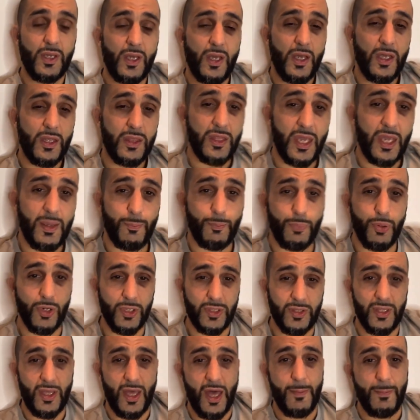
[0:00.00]
They
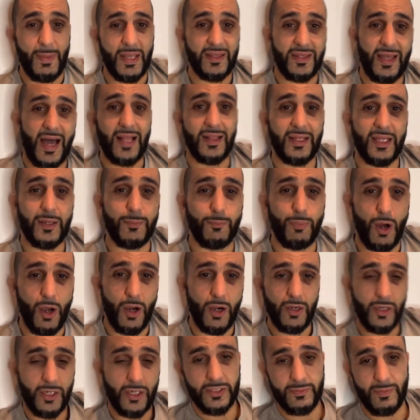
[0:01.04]
put a metallic
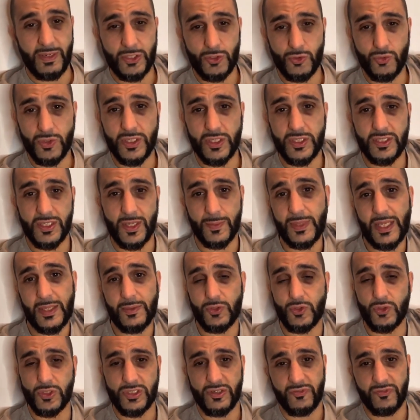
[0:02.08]
bar, because my students sometimes
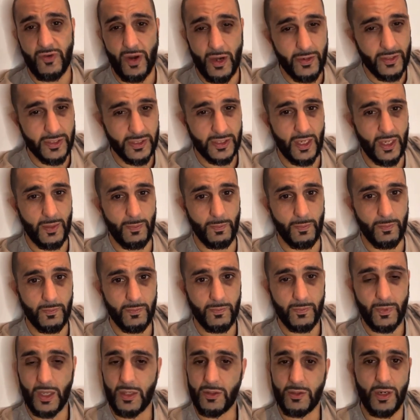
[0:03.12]
use the fire escape.
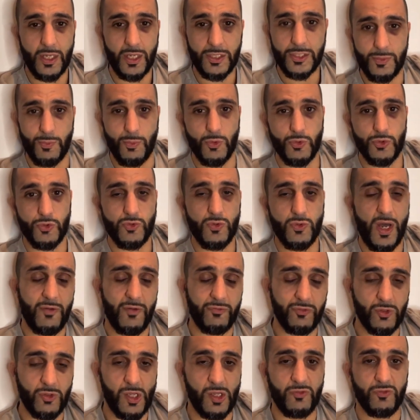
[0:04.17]
Okay, they're not supposed to. I have
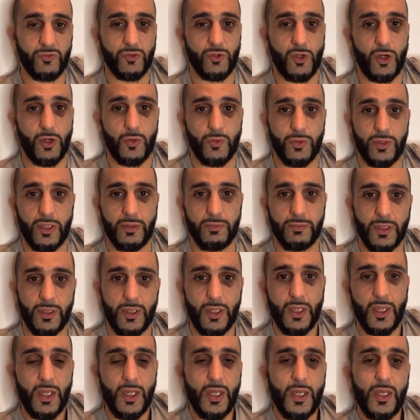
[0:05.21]
to talk with them.
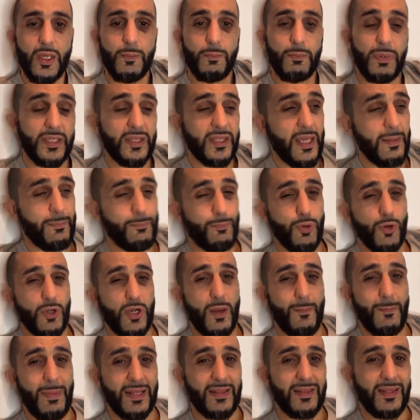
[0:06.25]
But they put a
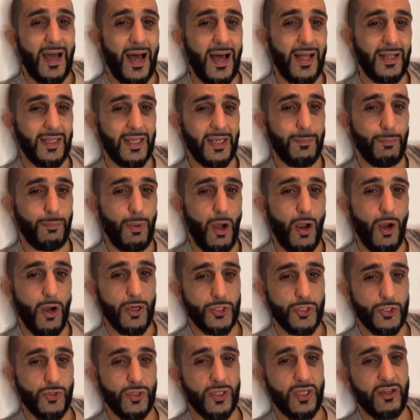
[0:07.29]
metallic bar
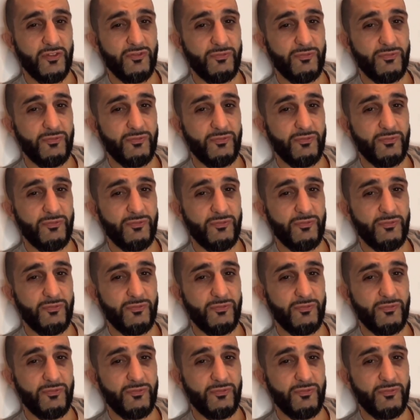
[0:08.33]
so that if